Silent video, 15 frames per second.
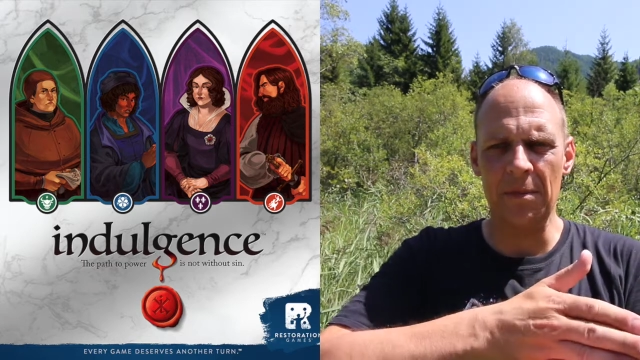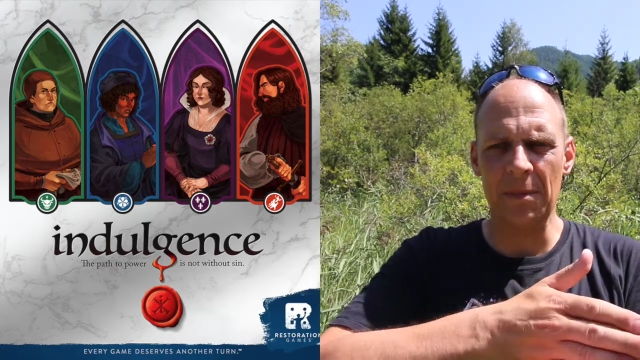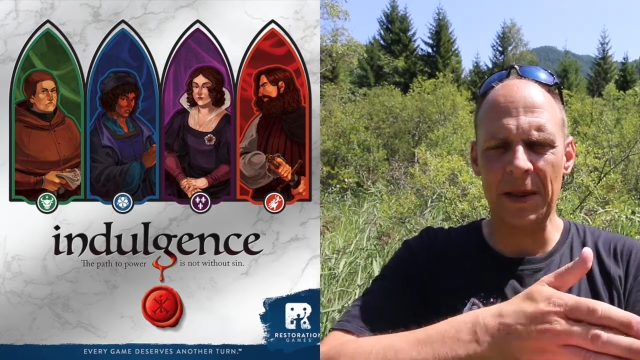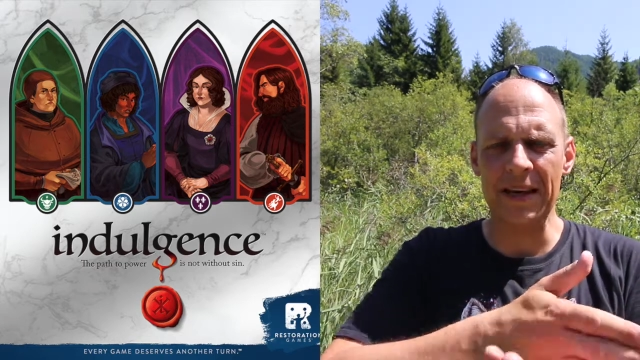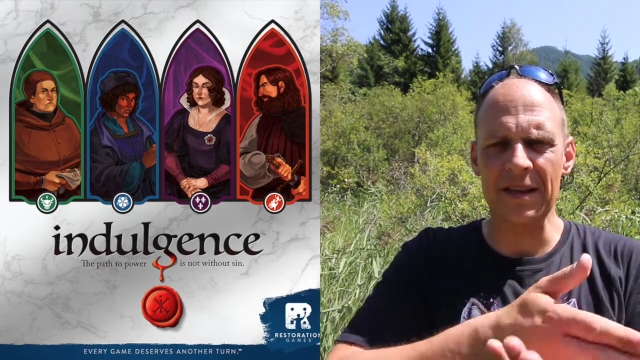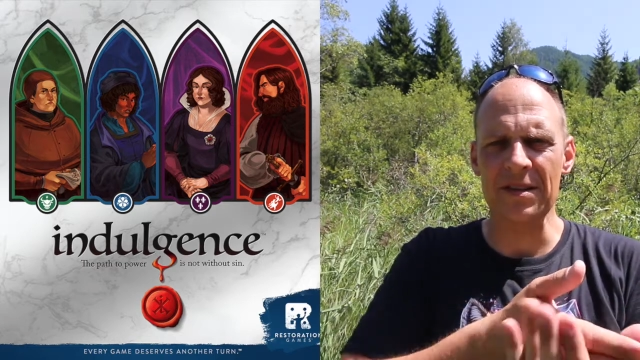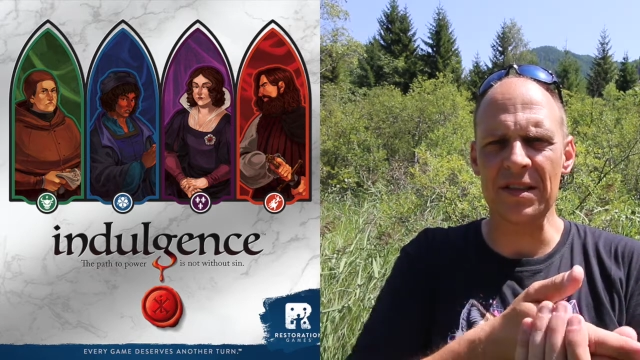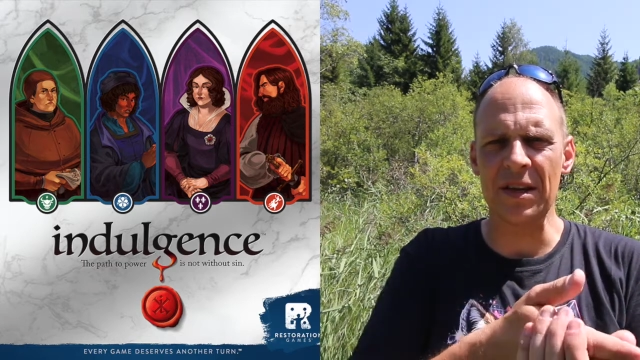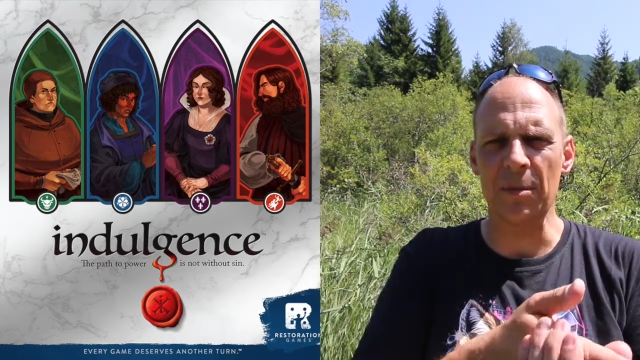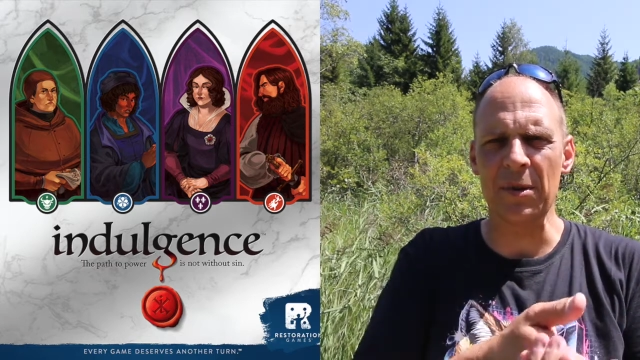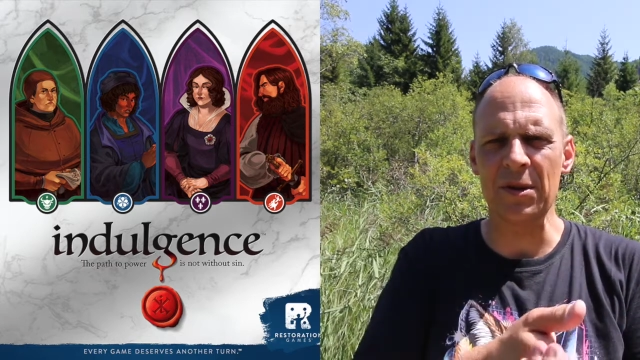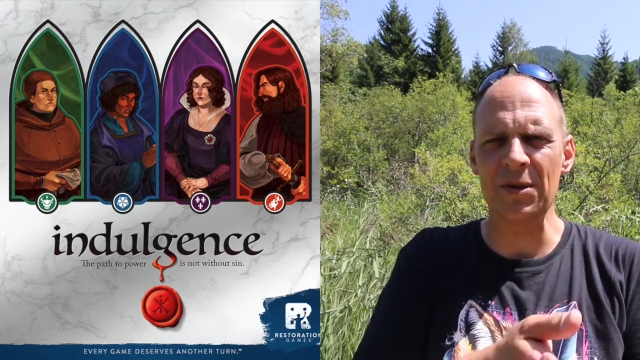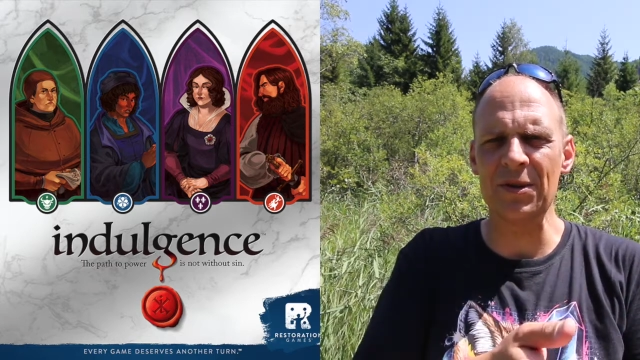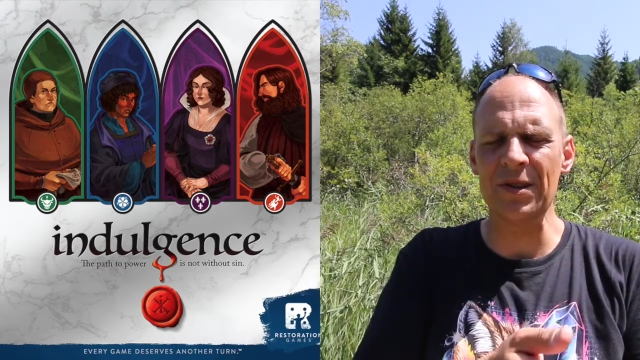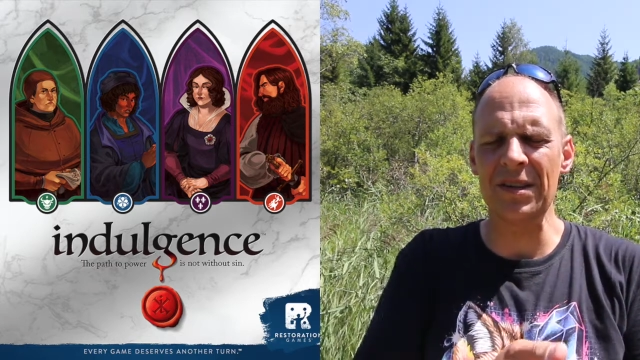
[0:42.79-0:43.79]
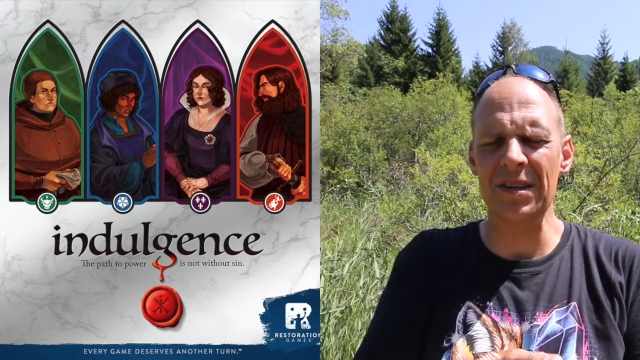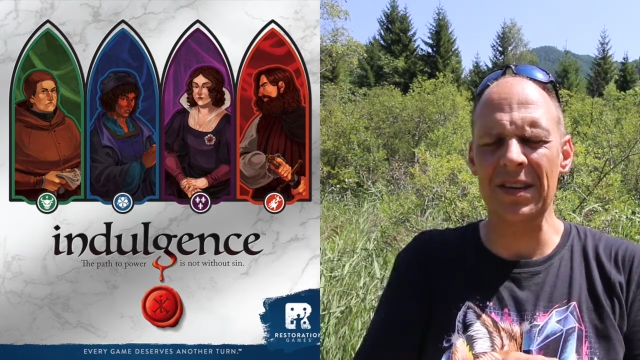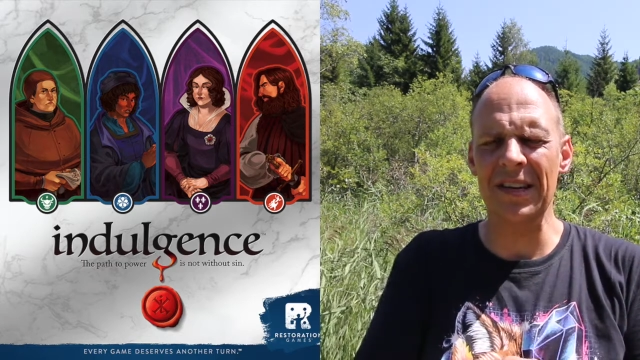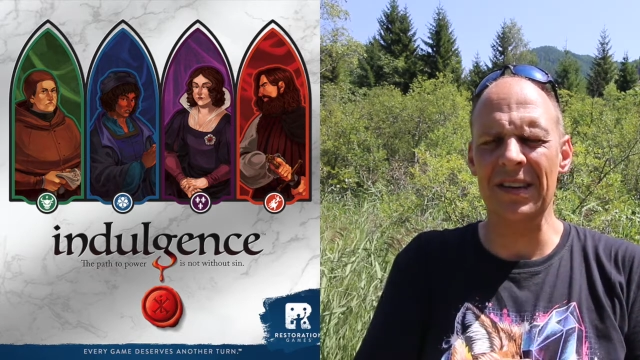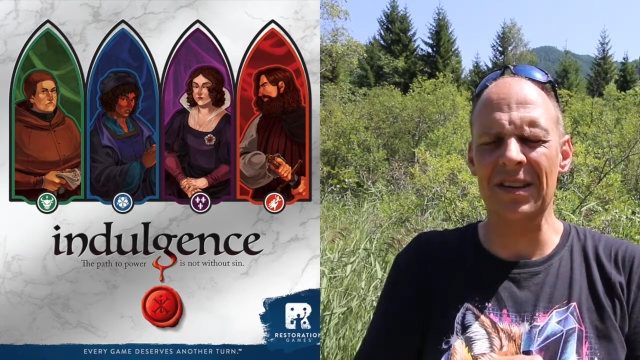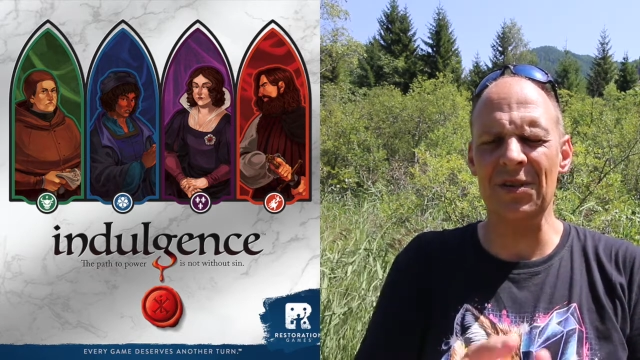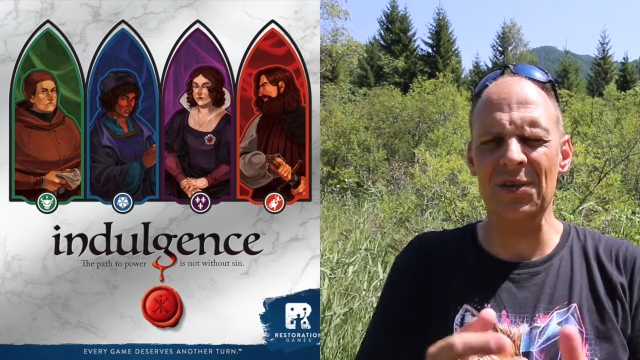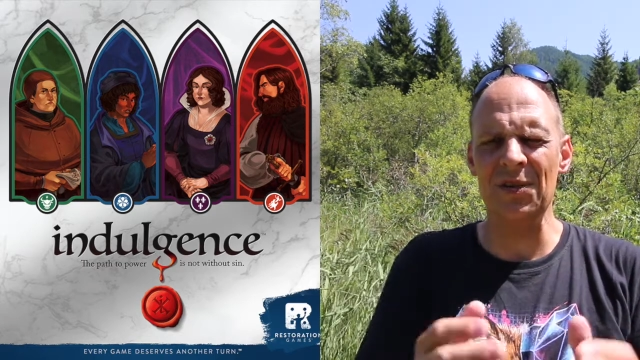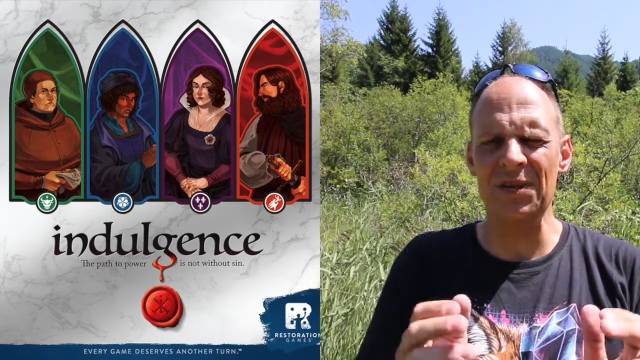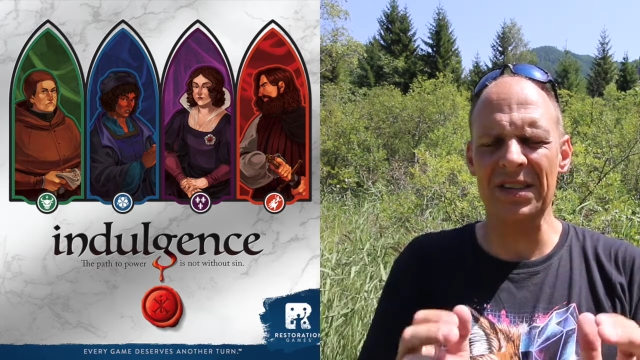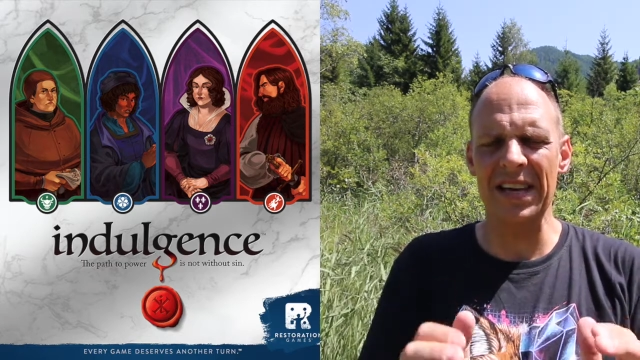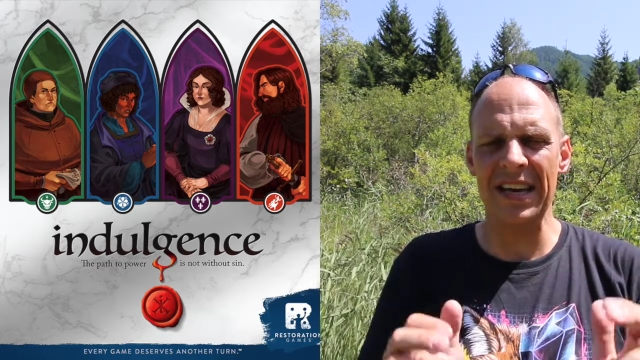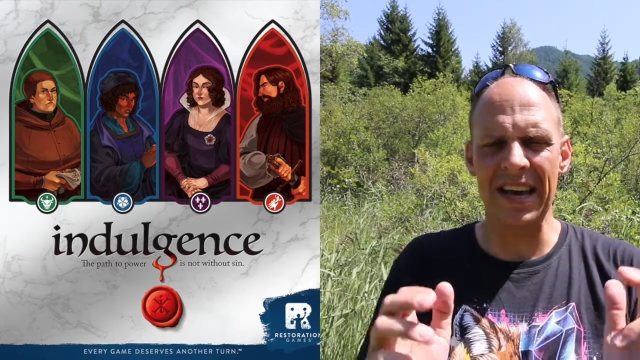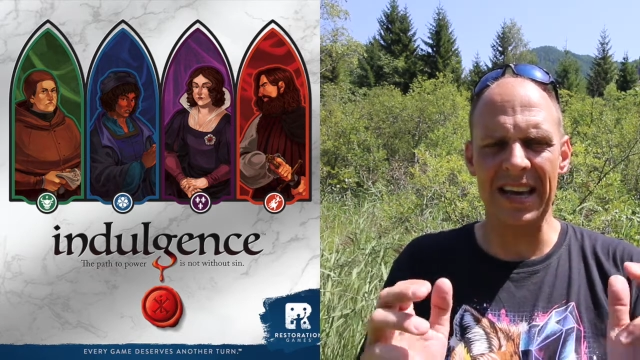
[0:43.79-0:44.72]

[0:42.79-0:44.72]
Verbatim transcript: players the opportunity to set